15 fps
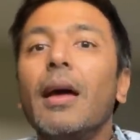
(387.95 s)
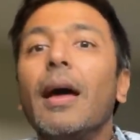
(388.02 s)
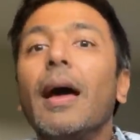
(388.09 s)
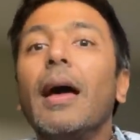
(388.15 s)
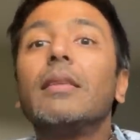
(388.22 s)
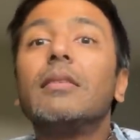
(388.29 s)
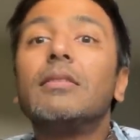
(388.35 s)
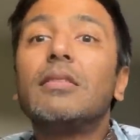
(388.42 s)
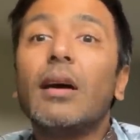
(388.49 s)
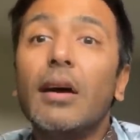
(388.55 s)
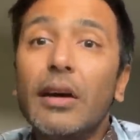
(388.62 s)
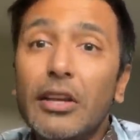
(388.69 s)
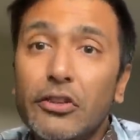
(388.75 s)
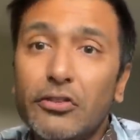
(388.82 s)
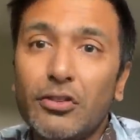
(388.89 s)
And the
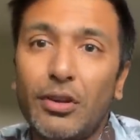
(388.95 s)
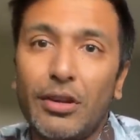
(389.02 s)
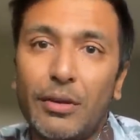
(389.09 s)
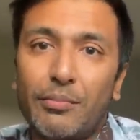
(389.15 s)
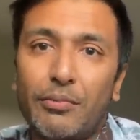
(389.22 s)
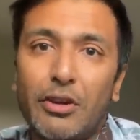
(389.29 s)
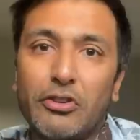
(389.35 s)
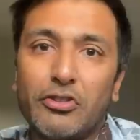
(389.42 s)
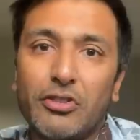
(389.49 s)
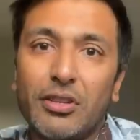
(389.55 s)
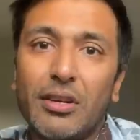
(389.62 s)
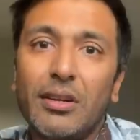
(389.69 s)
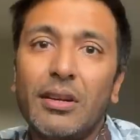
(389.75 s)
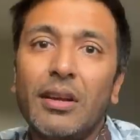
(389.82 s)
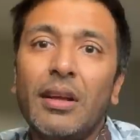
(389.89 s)
diastolic
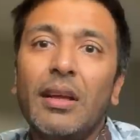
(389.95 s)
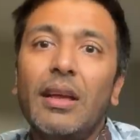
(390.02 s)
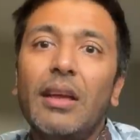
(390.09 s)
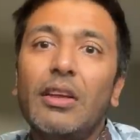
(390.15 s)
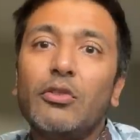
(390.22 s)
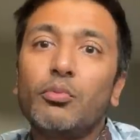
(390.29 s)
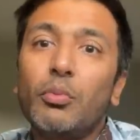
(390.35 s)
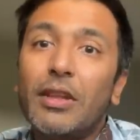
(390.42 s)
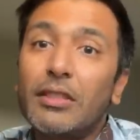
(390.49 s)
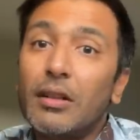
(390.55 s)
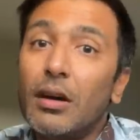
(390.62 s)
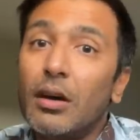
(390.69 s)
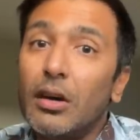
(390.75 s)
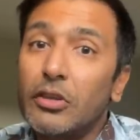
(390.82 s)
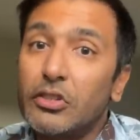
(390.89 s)
pressure is when the
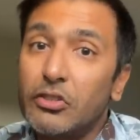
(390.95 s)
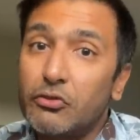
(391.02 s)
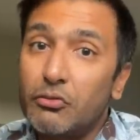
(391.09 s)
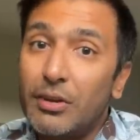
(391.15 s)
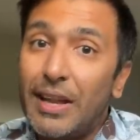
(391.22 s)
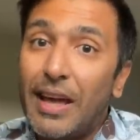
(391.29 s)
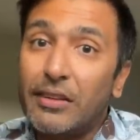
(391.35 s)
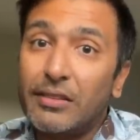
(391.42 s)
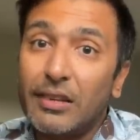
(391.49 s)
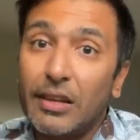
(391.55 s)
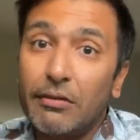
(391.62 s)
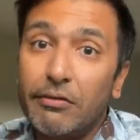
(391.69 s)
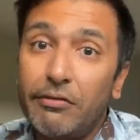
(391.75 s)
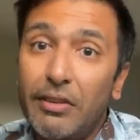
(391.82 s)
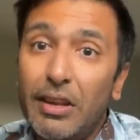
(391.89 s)
heart is relaxing
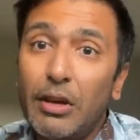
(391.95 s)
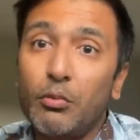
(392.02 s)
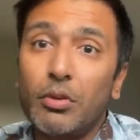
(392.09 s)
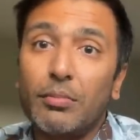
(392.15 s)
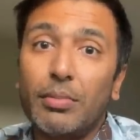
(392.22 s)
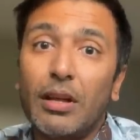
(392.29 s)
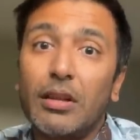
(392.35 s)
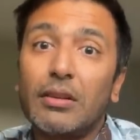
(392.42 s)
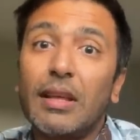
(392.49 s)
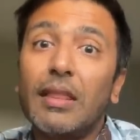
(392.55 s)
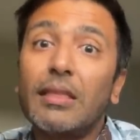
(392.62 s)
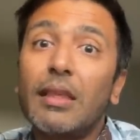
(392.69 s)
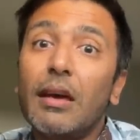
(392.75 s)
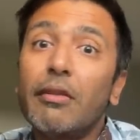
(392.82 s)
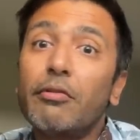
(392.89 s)
and filling with blood,
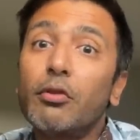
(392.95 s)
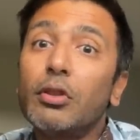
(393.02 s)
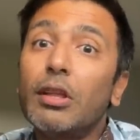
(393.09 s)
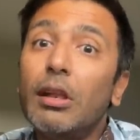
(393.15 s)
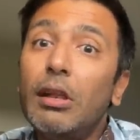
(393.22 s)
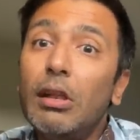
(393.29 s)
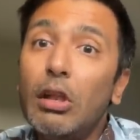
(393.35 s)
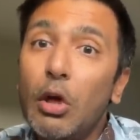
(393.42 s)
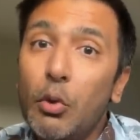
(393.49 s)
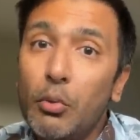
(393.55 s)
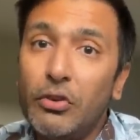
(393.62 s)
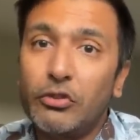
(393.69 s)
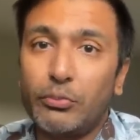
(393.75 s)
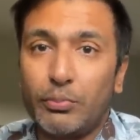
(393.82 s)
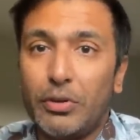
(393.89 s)
and therefore the
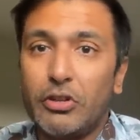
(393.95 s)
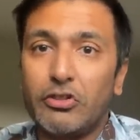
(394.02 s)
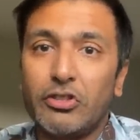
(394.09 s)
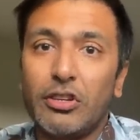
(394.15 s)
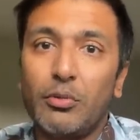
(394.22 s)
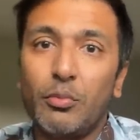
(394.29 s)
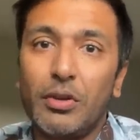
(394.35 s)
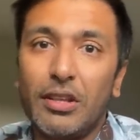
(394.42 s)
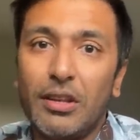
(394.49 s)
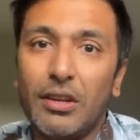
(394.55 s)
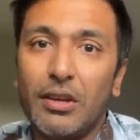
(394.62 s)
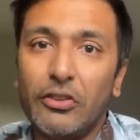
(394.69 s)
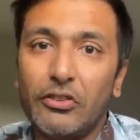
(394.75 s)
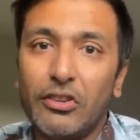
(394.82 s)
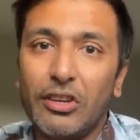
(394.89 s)
lowest pressure within
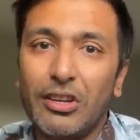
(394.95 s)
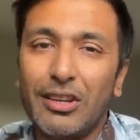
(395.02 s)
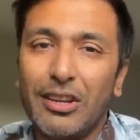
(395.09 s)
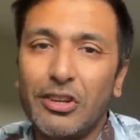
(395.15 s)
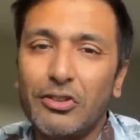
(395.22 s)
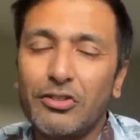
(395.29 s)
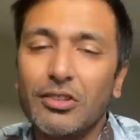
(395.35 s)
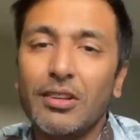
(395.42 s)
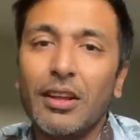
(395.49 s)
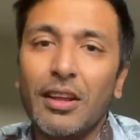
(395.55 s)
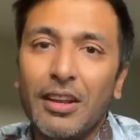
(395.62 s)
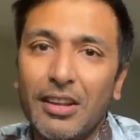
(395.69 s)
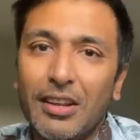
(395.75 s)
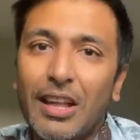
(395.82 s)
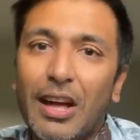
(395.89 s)
our circulation.
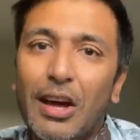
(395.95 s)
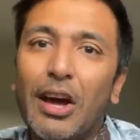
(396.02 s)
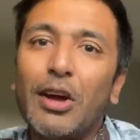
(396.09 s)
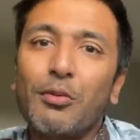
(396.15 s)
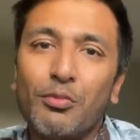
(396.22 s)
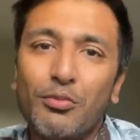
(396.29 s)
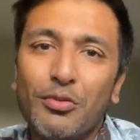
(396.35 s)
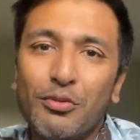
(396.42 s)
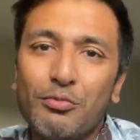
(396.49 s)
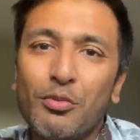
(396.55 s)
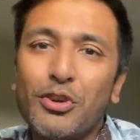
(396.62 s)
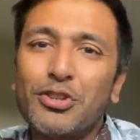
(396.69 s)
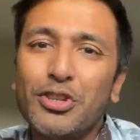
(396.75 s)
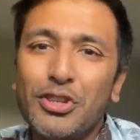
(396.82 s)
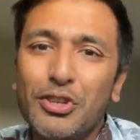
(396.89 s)
Now, I
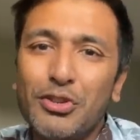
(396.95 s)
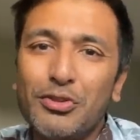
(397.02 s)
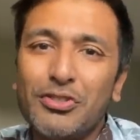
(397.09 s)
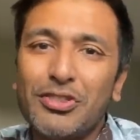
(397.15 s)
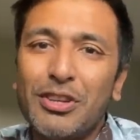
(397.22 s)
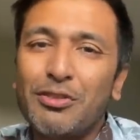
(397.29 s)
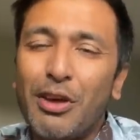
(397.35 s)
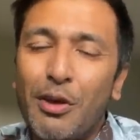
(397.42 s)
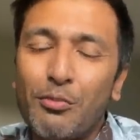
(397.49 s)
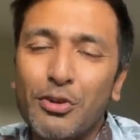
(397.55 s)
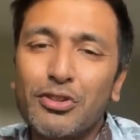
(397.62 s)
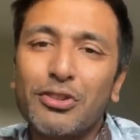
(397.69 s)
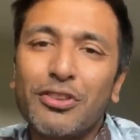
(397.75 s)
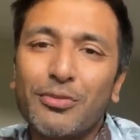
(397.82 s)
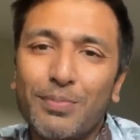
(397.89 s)
want to use, I
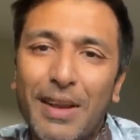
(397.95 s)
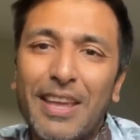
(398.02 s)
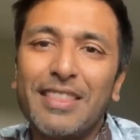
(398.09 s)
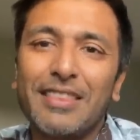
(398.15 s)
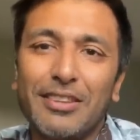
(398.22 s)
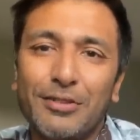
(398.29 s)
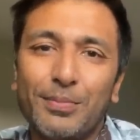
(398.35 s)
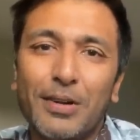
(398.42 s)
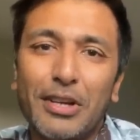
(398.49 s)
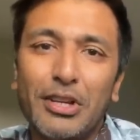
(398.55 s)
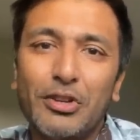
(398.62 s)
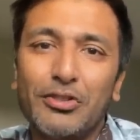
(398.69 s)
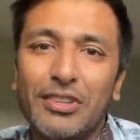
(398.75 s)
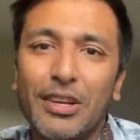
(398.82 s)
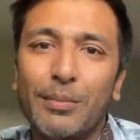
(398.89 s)
want to explain this by
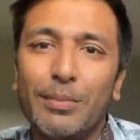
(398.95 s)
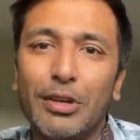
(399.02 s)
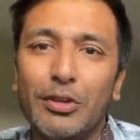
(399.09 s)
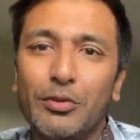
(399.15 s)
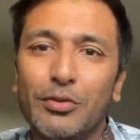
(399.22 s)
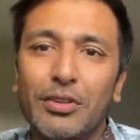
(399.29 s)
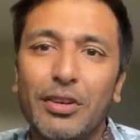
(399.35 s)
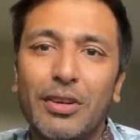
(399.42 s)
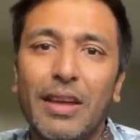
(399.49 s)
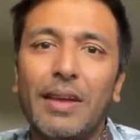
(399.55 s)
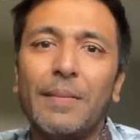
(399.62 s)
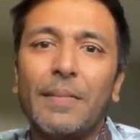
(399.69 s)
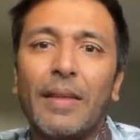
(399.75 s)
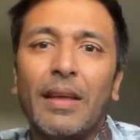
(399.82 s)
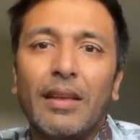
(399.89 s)
using a balloon, okay?
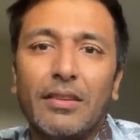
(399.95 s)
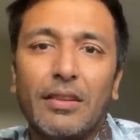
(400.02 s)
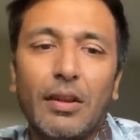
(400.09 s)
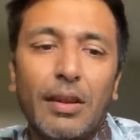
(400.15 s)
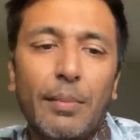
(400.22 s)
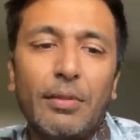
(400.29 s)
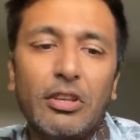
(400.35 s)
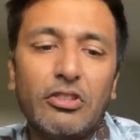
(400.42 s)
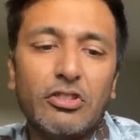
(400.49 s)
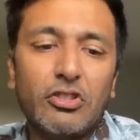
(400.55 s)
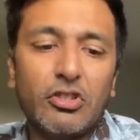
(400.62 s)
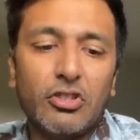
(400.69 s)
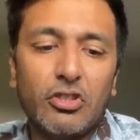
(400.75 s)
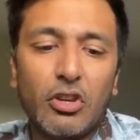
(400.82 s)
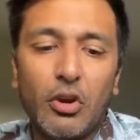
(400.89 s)
So let me
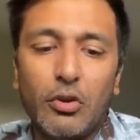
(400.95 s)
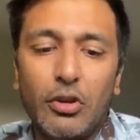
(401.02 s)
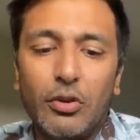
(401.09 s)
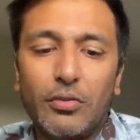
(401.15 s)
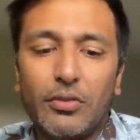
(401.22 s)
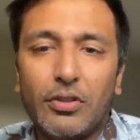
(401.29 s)
show you.